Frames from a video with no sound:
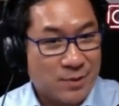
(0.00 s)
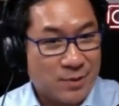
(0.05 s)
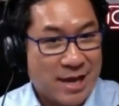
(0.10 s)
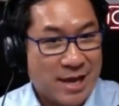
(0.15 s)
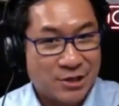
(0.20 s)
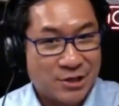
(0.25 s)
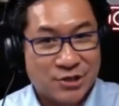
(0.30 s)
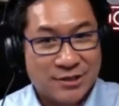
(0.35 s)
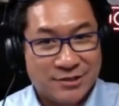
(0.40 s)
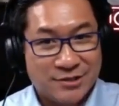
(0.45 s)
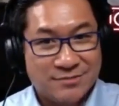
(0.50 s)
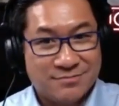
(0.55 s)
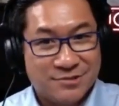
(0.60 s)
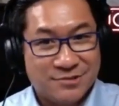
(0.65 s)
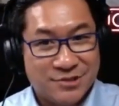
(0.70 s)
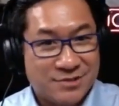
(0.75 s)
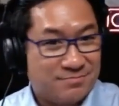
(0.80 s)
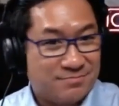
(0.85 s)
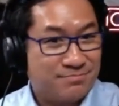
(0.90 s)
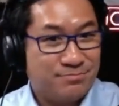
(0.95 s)
we actually
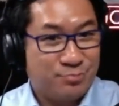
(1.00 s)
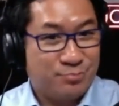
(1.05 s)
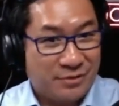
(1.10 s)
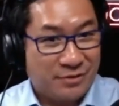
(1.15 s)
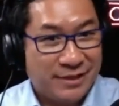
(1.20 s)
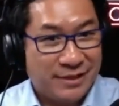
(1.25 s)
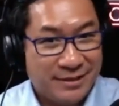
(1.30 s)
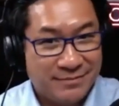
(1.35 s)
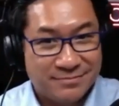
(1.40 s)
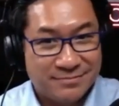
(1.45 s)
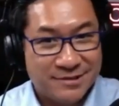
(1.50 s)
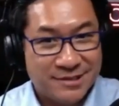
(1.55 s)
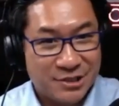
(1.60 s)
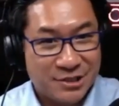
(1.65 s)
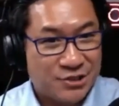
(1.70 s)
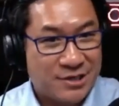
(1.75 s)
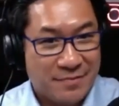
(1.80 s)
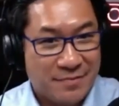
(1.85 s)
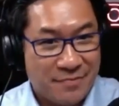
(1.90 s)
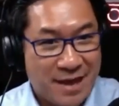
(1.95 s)
just briefly
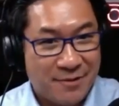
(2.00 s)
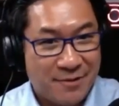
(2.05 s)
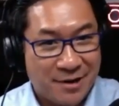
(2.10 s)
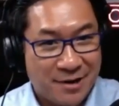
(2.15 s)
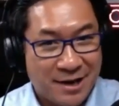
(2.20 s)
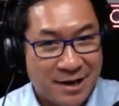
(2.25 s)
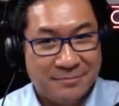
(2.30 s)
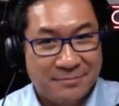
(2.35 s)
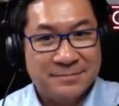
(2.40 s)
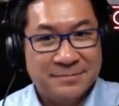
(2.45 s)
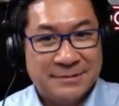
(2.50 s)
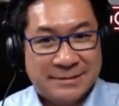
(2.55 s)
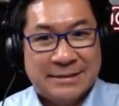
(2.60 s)
touched on that, right?